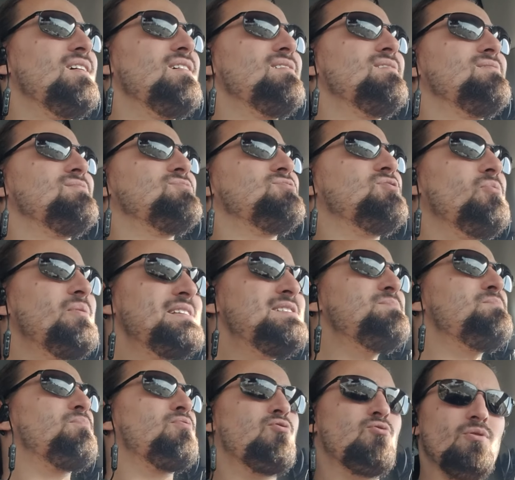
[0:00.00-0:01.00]
So it's
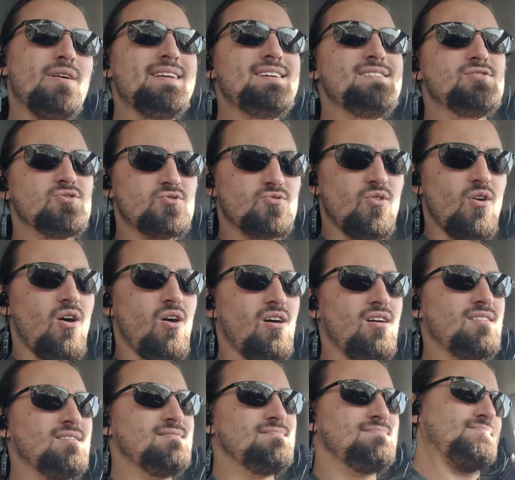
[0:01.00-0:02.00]
pretty
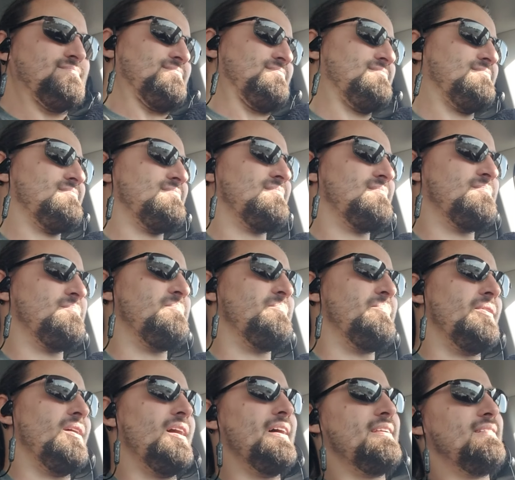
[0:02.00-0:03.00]
strong, but